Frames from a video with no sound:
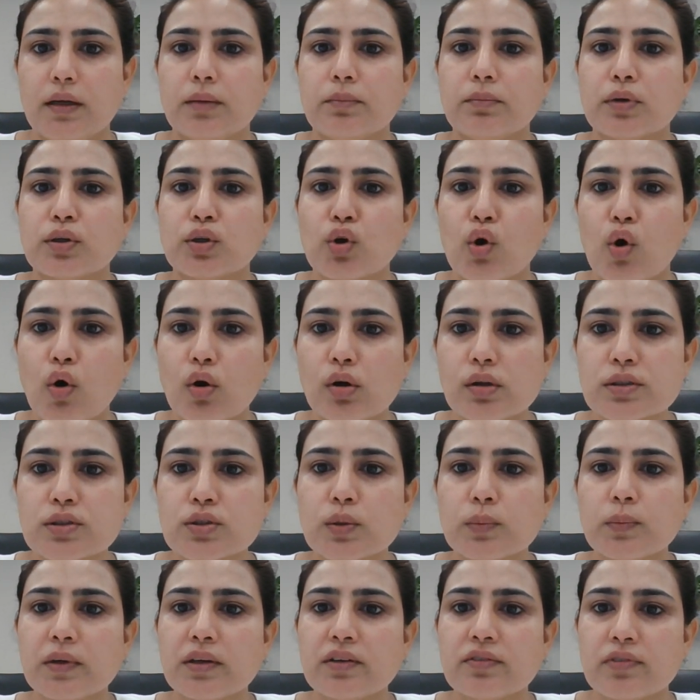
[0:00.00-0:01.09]
but
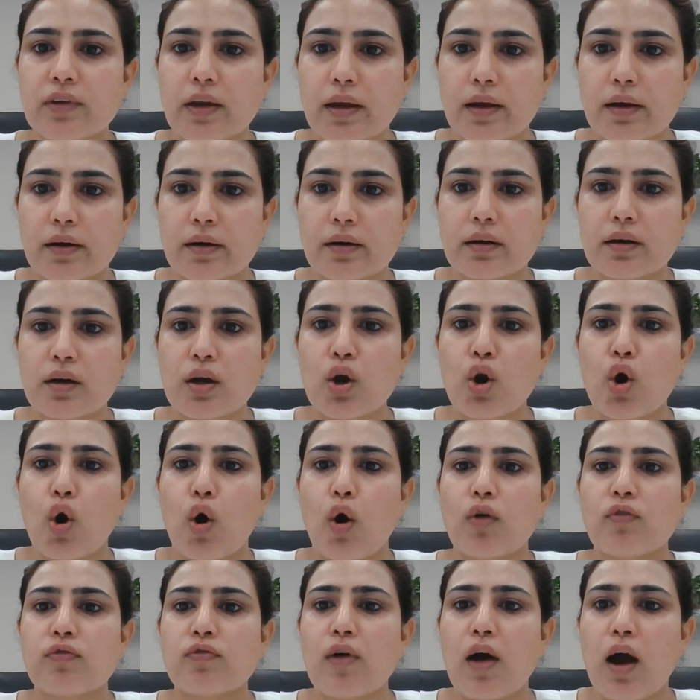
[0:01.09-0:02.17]
also be aware
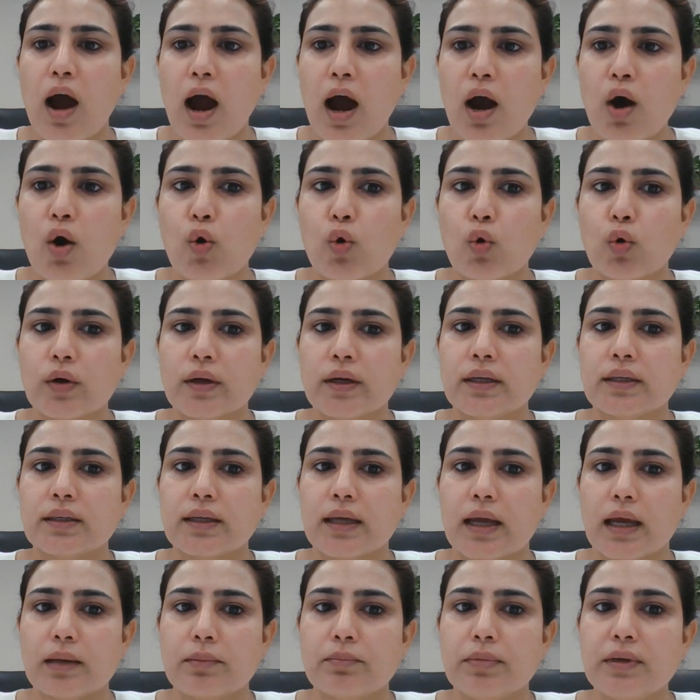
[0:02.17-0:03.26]
of how it
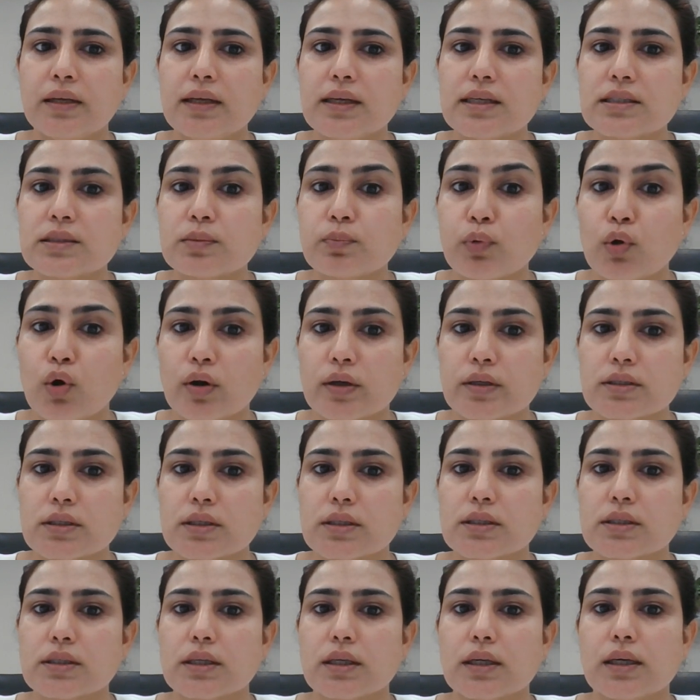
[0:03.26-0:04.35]
can be
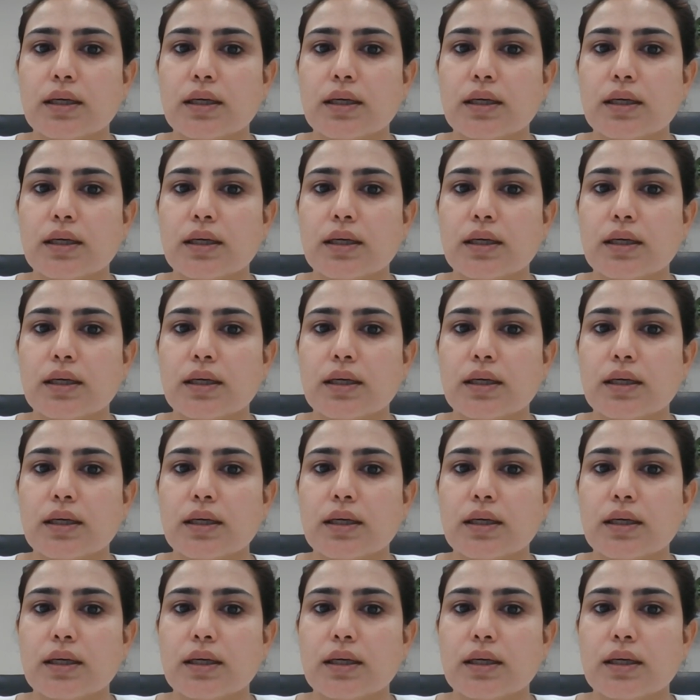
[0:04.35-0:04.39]
exploited